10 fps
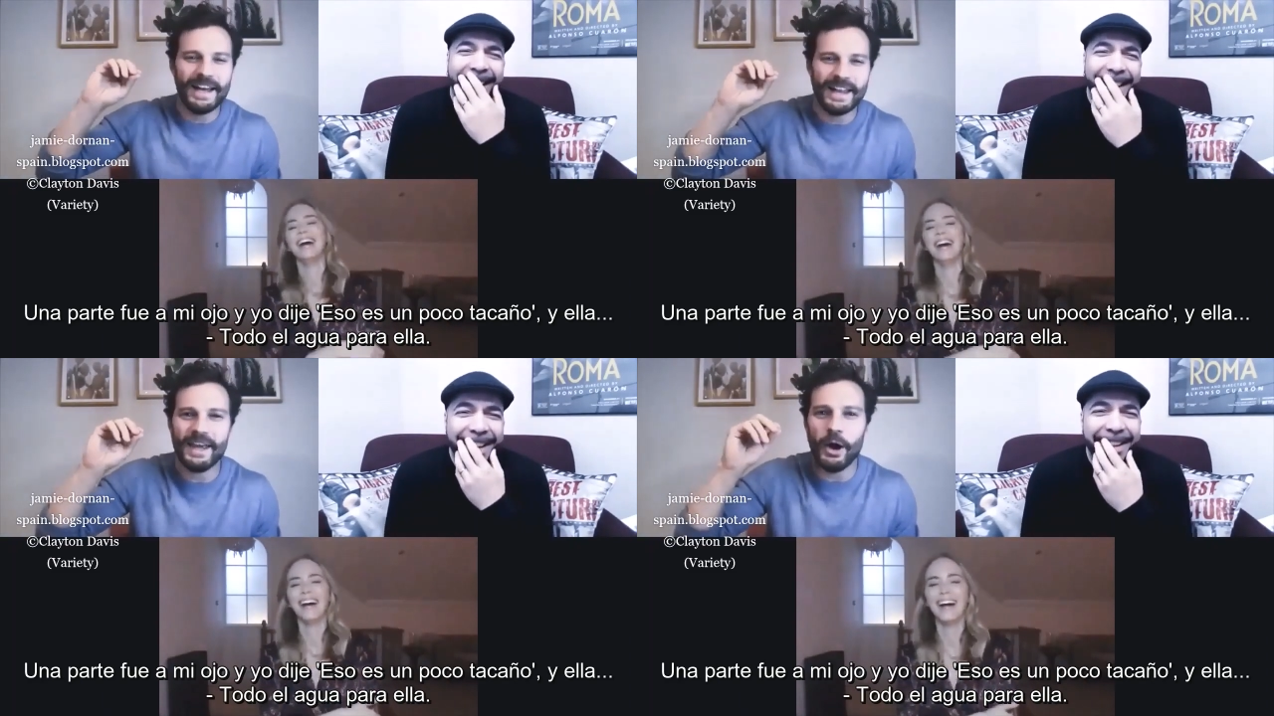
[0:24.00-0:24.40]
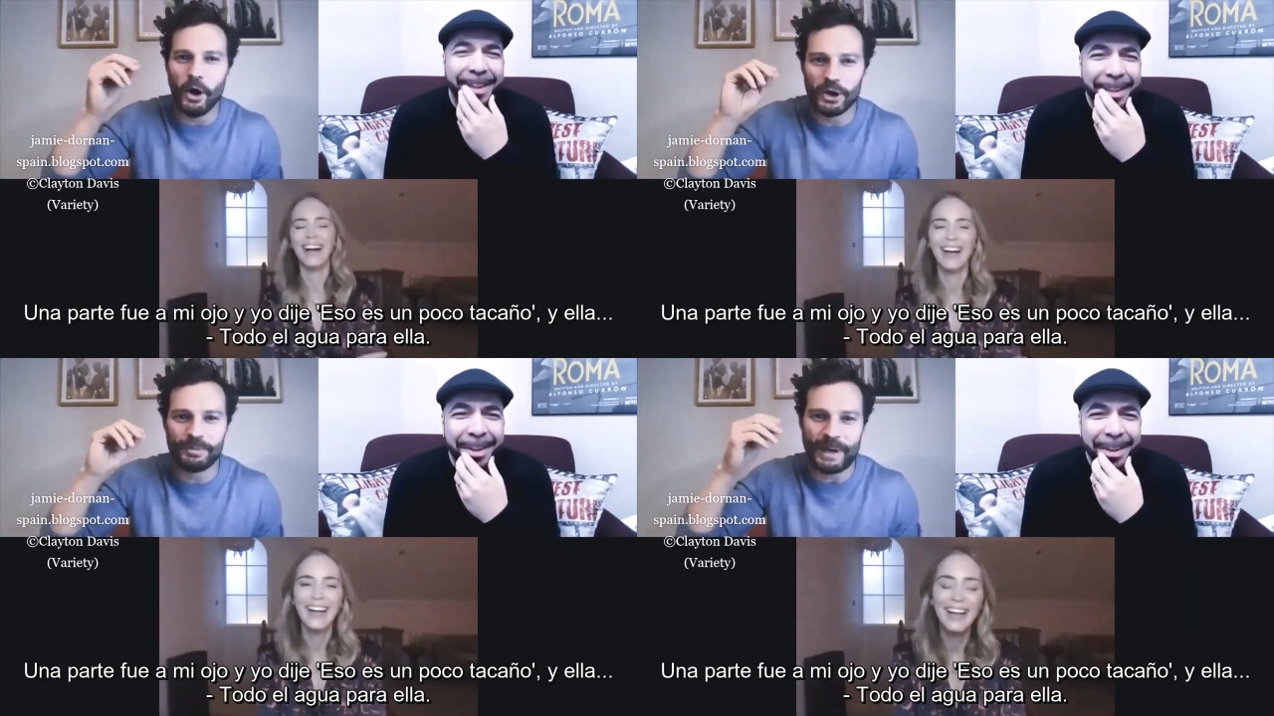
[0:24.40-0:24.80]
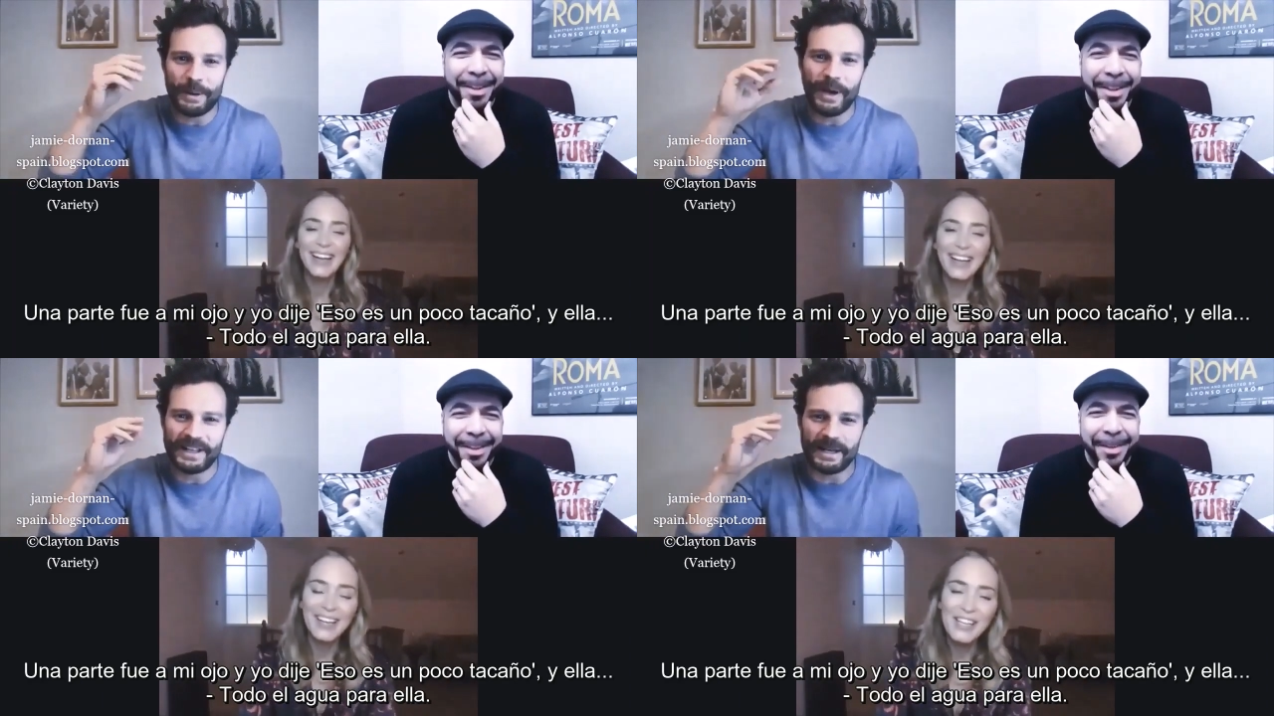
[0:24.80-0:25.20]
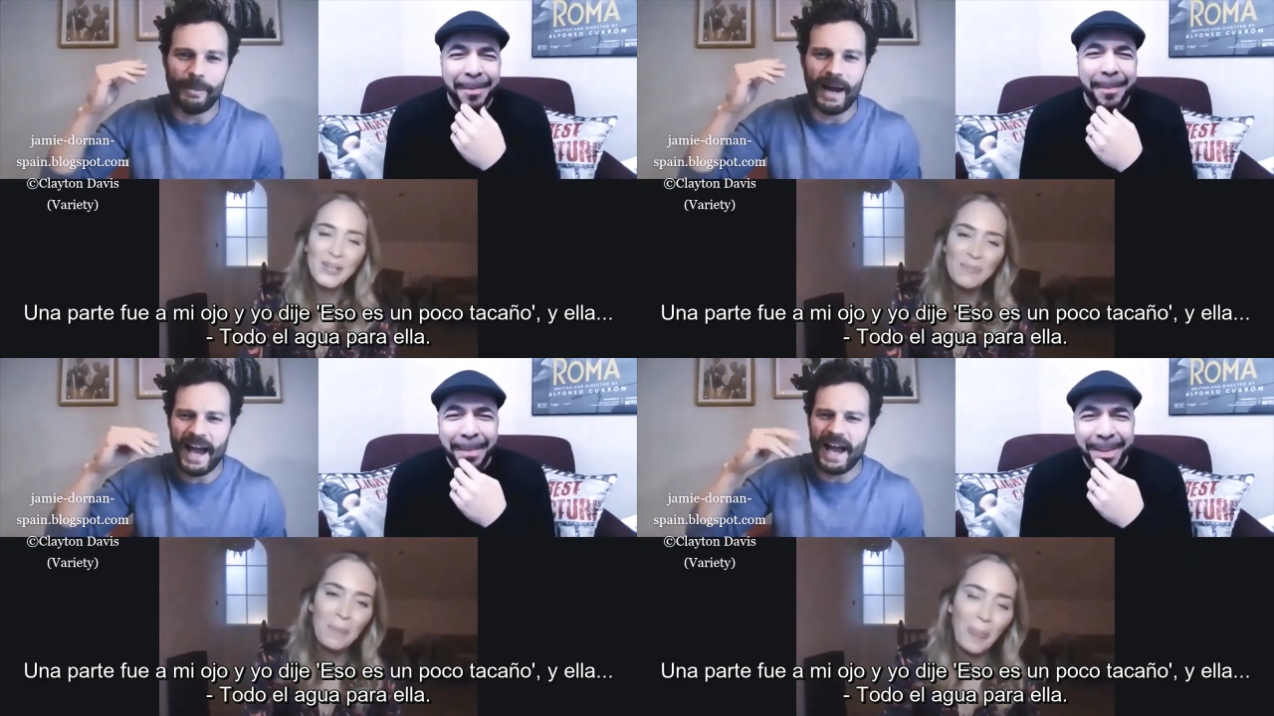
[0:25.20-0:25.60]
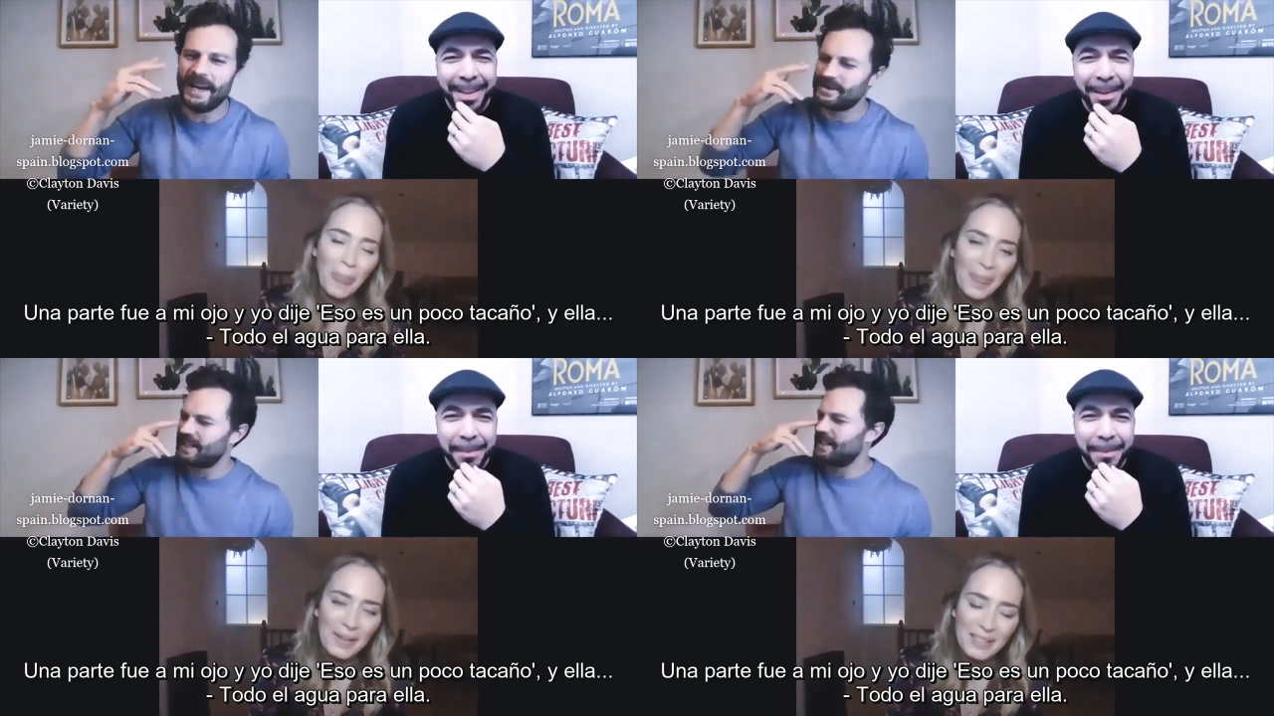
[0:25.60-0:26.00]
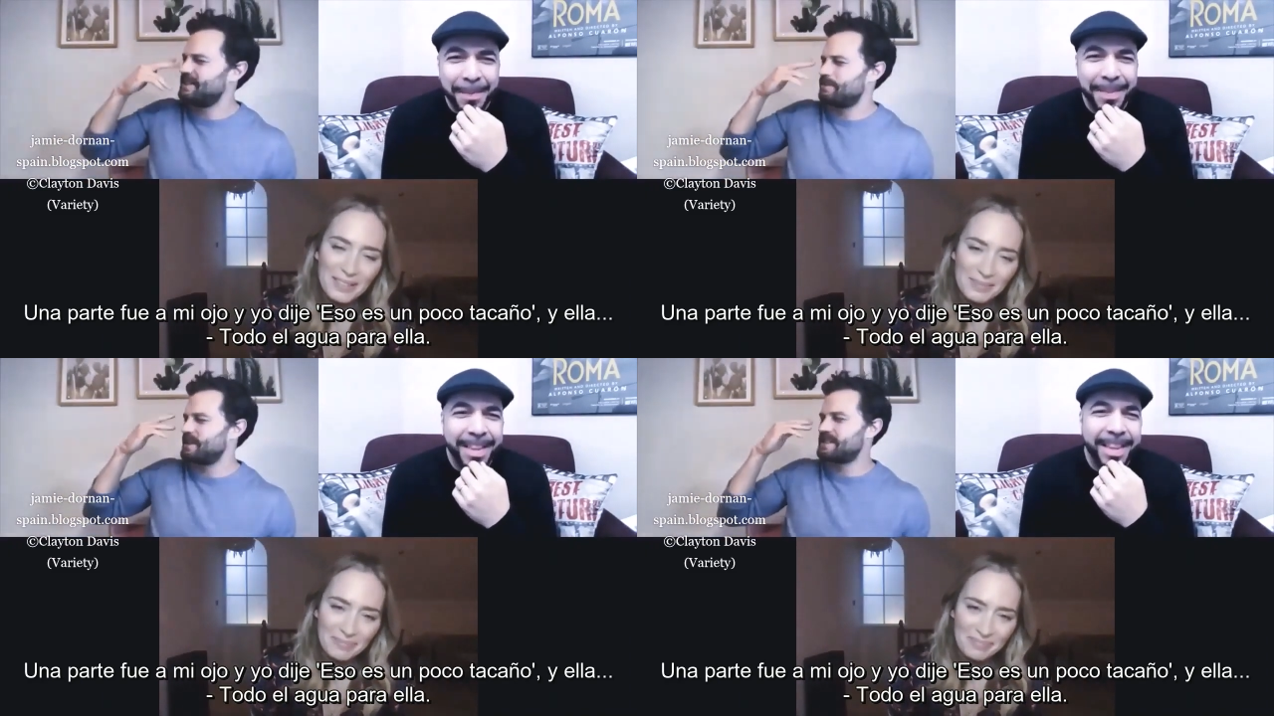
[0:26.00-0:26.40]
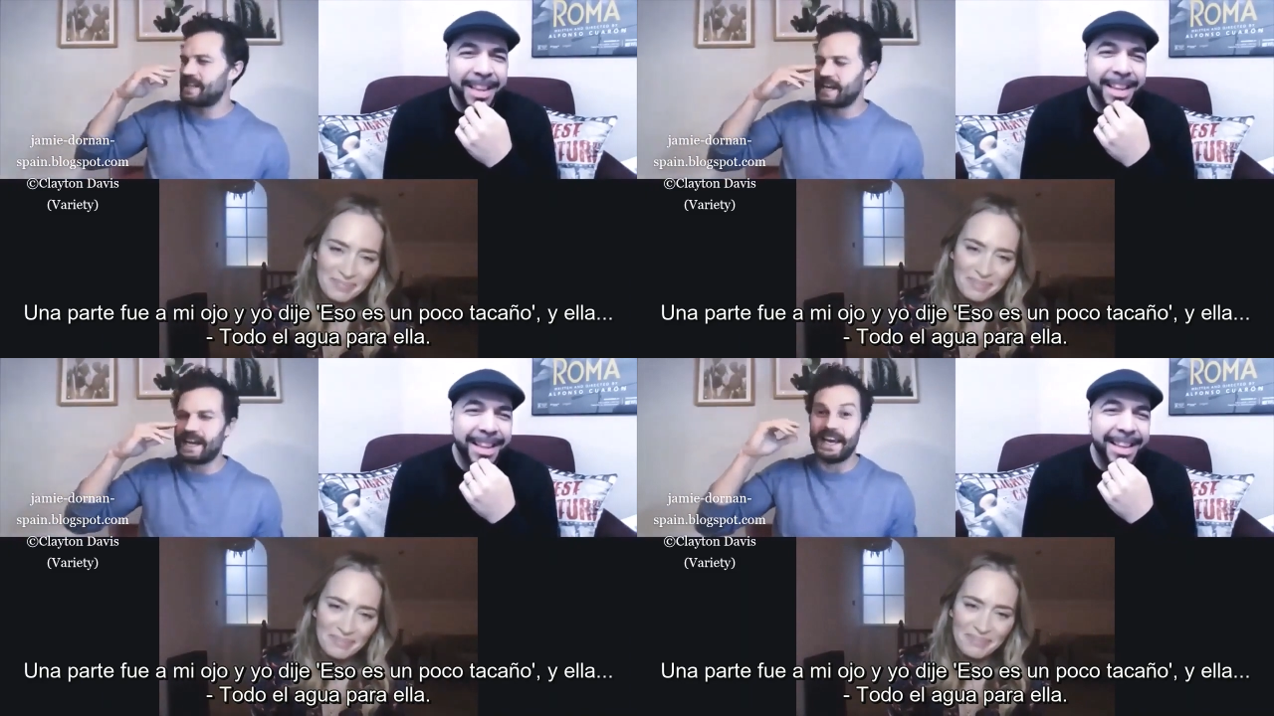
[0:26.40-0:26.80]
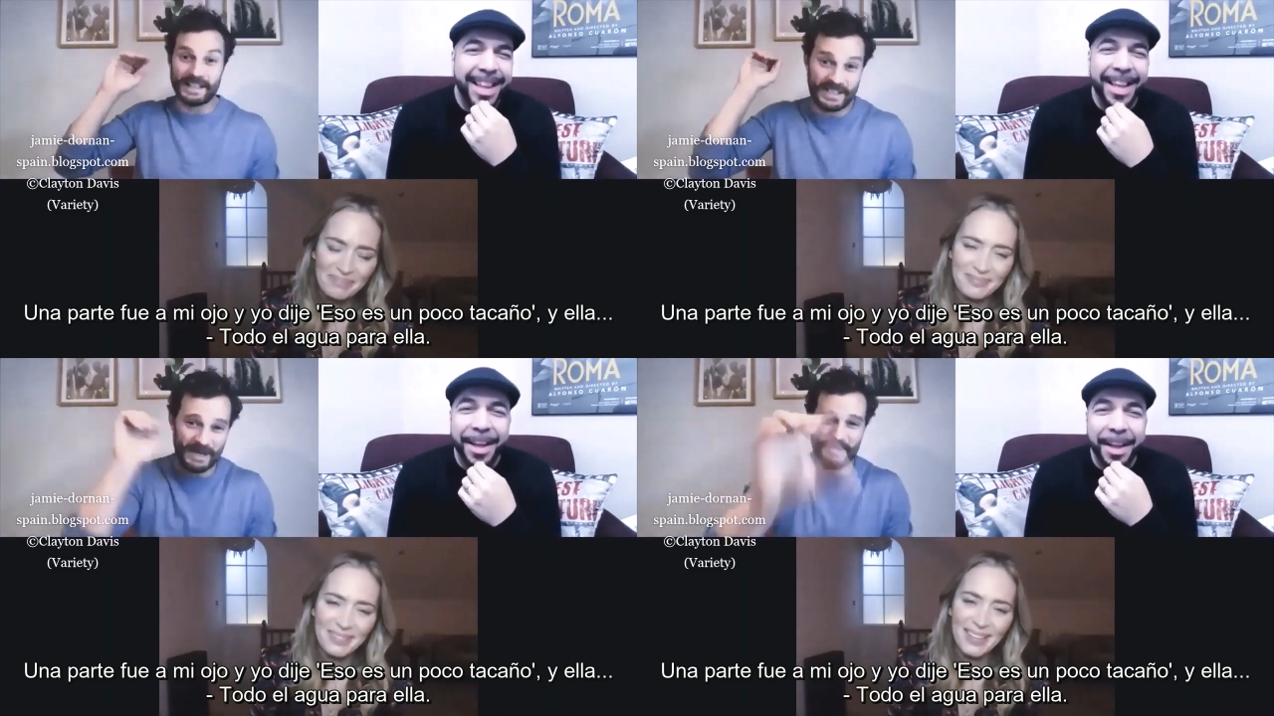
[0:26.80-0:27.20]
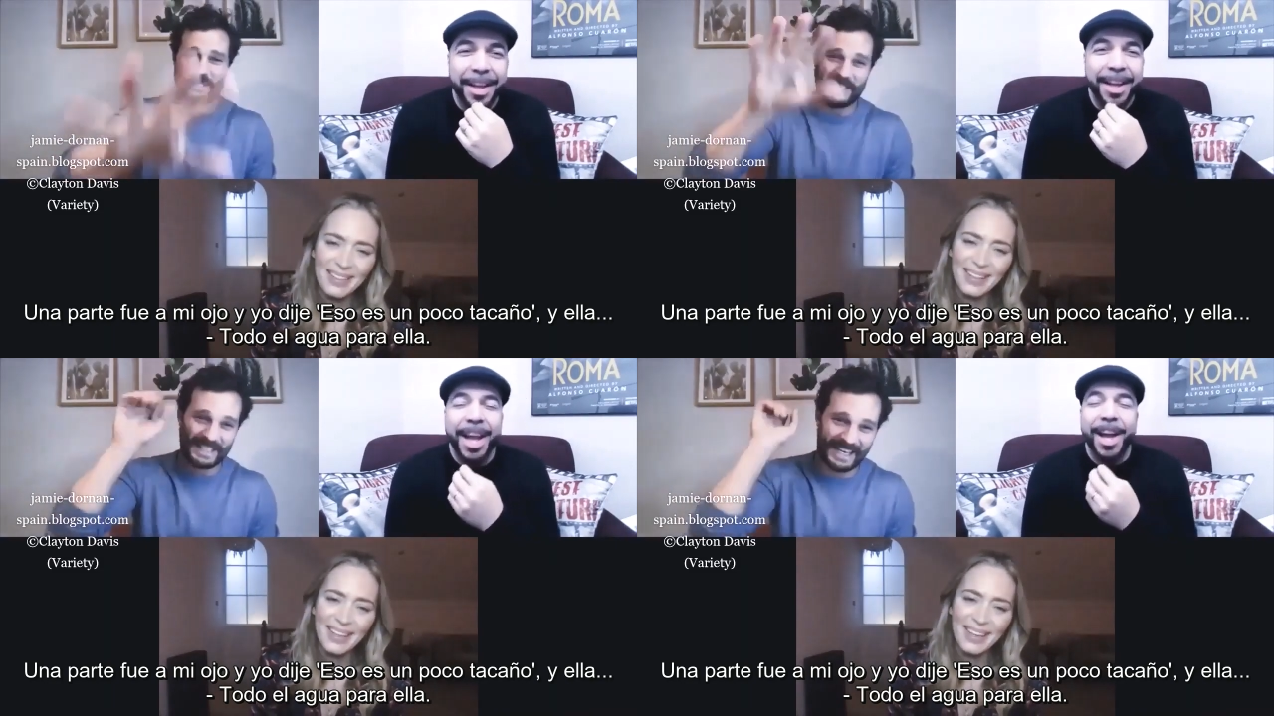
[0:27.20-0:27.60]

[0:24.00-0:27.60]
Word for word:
Speaker 1: the old bit went into my eye. I was like, that's a bit stingy. And she was